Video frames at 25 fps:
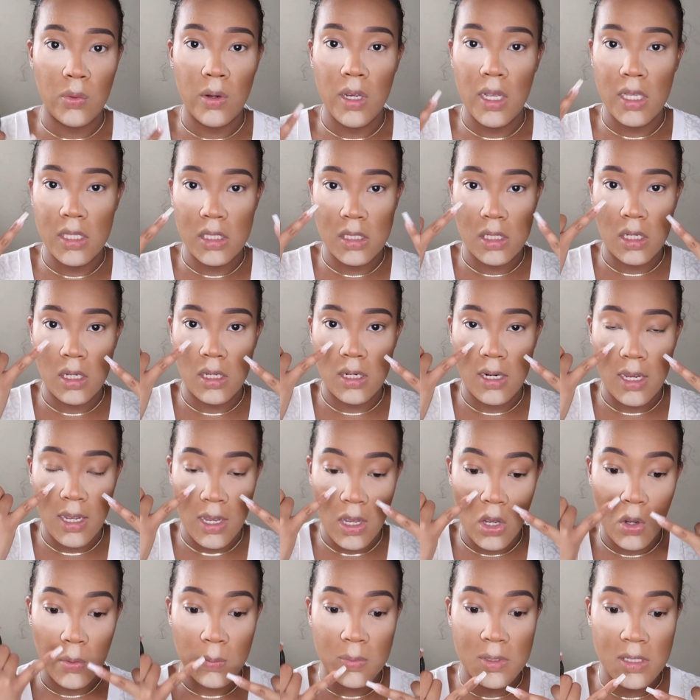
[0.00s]
It's gonna
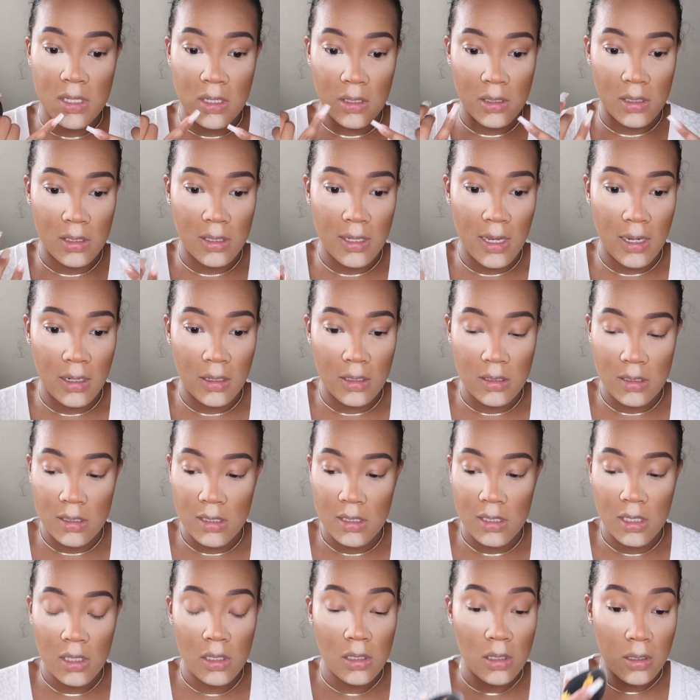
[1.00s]
help seal in that
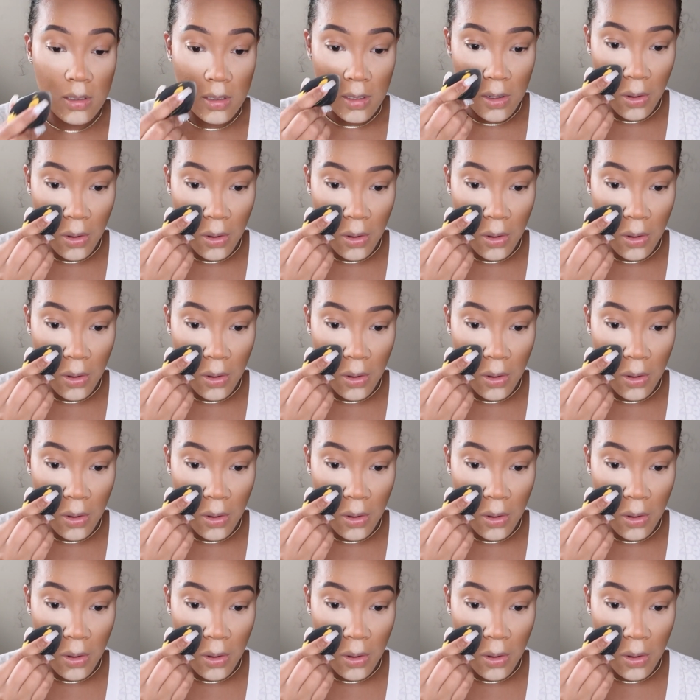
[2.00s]
concealer.